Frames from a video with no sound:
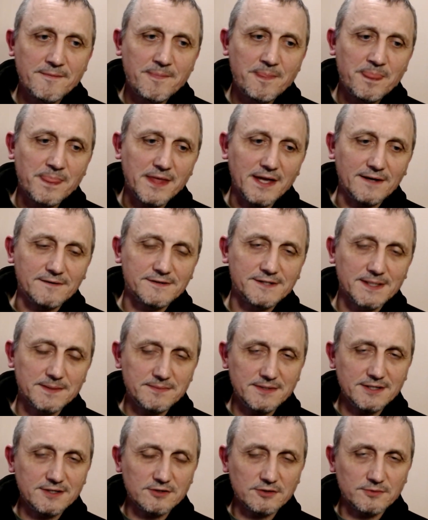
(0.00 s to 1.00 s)
If somebody
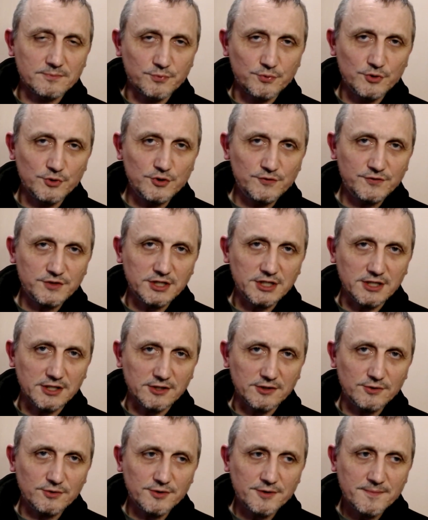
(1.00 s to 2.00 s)
could prove to
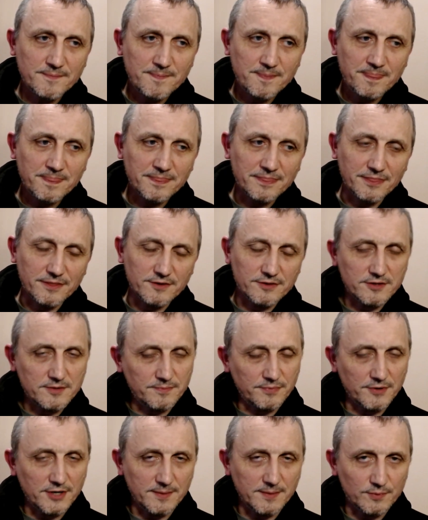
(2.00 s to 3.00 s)
you that the
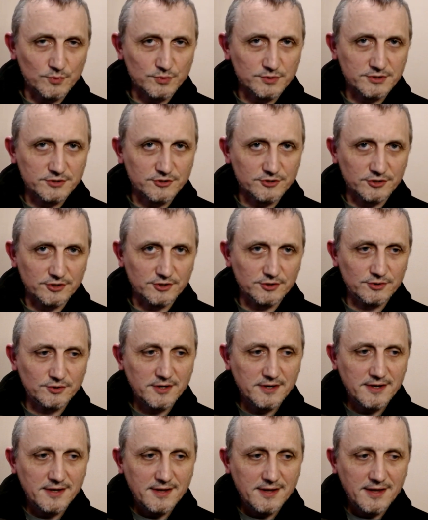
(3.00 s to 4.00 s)
Bible was true
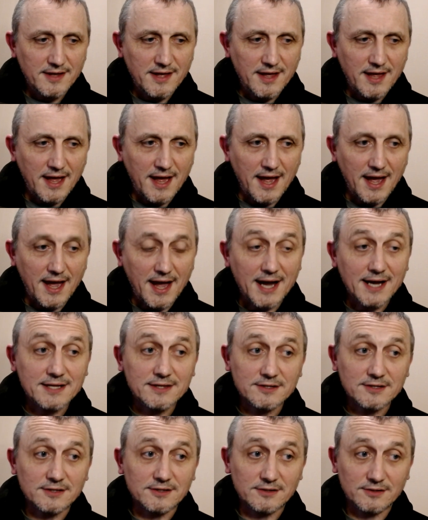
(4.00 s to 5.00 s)
and
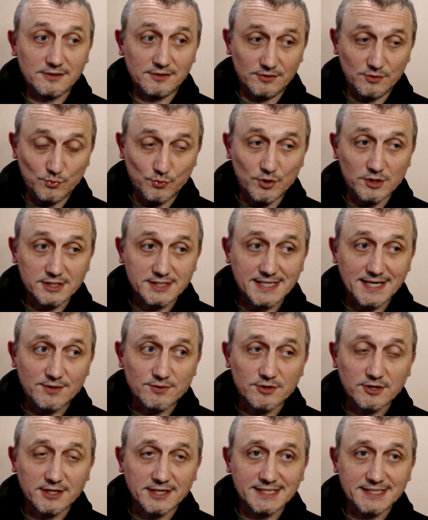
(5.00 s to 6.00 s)
that the Watchtower
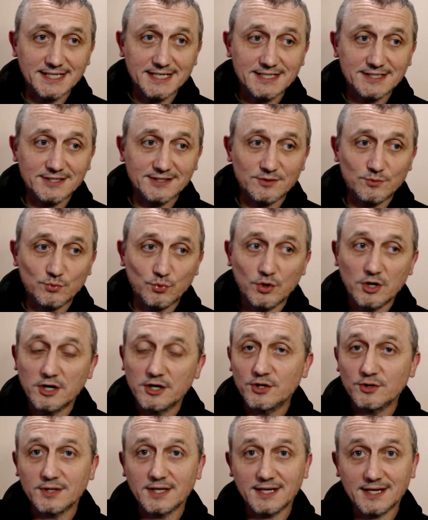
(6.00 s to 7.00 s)
organisation were who
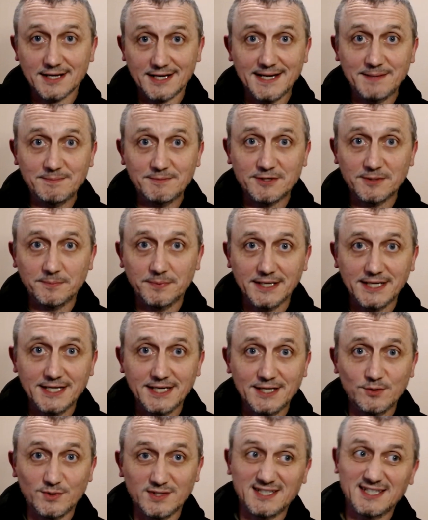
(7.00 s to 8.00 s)
they claim to be,
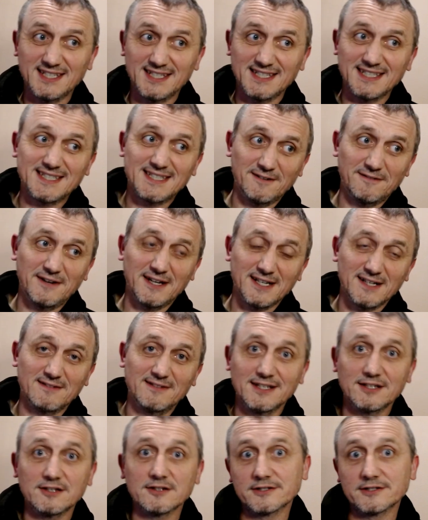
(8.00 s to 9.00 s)
which is effectively
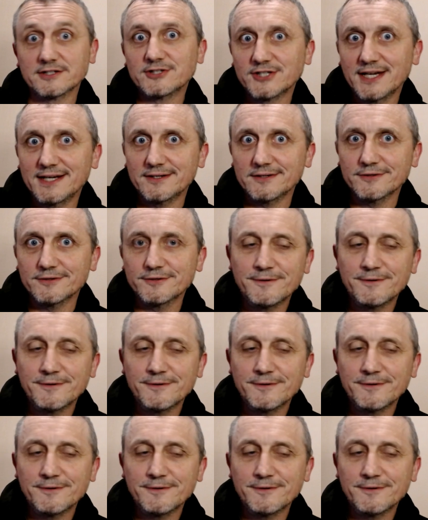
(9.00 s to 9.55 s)
God's channel,